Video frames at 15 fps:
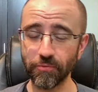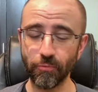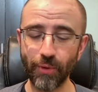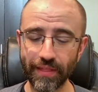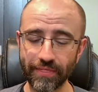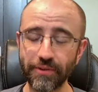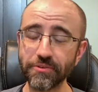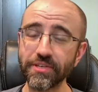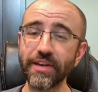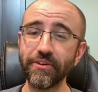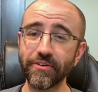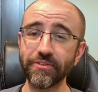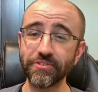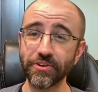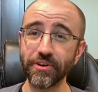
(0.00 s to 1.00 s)
what those
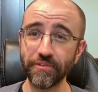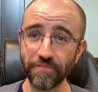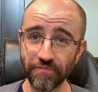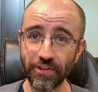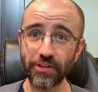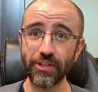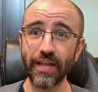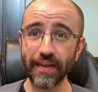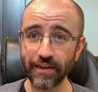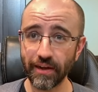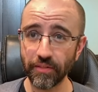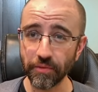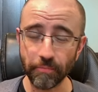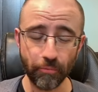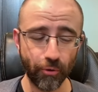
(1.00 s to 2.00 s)
characters are going to feel like
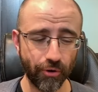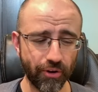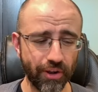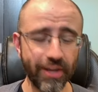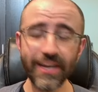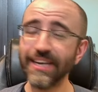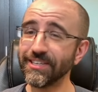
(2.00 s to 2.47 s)
on the board.